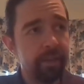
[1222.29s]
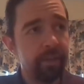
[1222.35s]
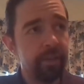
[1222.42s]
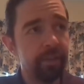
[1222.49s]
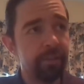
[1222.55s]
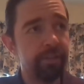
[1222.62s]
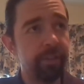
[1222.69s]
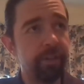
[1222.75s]

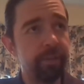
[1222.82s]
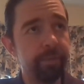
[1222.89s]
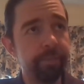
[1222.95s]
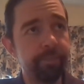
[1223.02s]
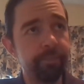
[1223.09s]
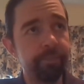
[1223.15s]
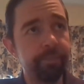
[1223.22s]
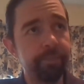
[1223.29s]
So,
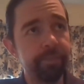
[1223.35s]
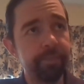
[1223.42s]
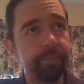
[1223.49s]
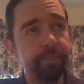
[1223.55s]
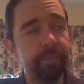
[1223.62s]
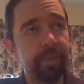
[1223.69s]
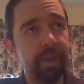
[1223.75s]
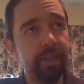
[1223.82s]

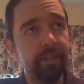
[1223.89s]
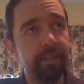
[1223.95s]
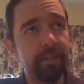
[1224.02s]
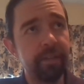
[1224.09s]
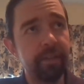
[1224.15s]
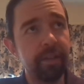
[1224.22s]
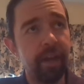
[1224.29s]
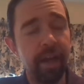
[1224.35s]

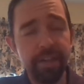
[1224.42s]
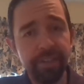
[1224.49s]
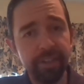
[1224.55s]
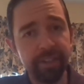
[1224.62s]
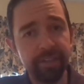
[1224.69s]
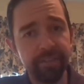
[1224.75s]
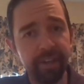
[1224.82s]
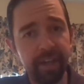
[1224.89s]
I
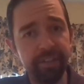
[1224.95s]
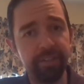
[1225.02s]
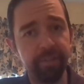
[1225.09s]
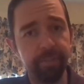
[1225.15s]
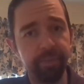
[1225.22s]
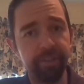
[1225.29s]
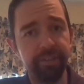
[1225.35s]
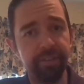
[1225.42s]
think divine
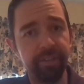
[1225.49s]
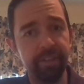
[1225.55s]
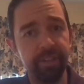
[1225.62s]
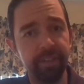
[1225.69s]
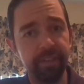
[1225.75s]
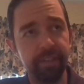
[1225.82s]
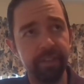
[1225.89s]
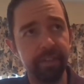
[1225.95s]

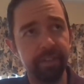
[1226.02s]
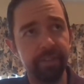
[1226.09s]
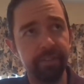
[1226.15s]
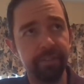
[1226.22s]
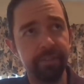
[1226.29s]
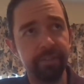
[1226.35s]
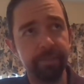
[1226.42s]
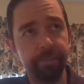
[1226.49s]
simplicity
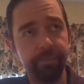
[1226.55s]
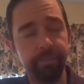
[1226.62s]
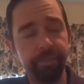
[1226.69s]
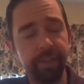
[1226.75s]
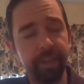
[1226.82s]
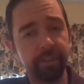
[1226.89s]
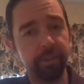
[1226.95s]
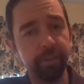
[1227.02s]
is
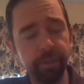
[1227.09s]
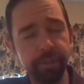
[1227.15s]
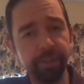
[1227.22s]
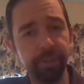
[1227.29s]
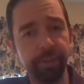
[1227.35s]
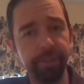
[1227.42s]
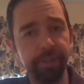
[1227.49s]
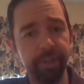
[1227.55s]
a
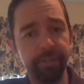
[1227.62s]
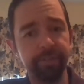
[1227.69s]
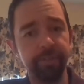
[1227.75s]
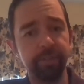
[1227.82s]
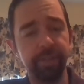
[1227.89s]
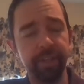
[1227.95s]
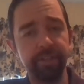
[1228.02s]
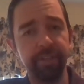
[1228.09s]
crucial thing for
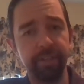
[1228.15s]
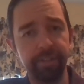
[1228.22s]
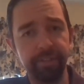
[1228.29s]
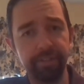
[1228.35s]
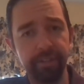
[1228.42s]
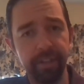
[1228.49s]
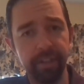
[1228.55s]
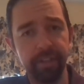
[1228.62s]
trying to
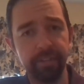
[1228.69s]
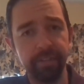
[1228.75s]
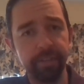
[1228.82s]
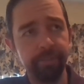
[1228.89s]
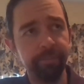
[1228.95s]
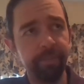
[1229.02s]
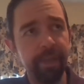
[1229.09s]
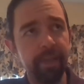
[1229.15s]
understand
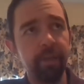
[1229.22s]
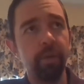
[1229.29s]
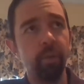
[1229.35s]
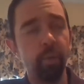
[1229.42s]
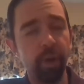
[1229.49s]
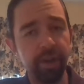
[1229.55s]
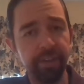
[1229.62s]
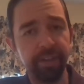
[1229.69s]

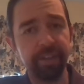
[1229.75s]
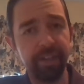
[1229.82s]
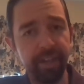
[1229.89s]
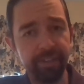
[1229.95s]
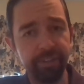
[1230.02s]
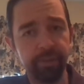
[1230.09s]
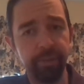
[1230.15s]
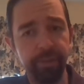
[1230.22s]
where the
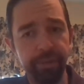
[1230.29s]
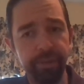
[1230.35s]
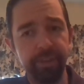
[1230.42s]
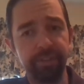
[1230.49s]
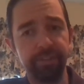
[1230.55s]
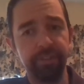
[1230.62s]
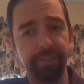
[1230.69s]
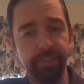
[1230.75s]
classical
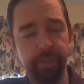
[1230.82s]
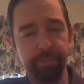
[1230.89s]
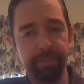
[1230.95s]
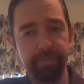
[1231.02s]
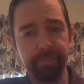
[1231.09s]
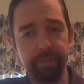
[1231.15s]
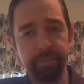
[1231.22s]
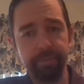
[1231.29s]
theist is coming
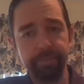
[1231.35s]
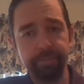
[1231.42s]
from.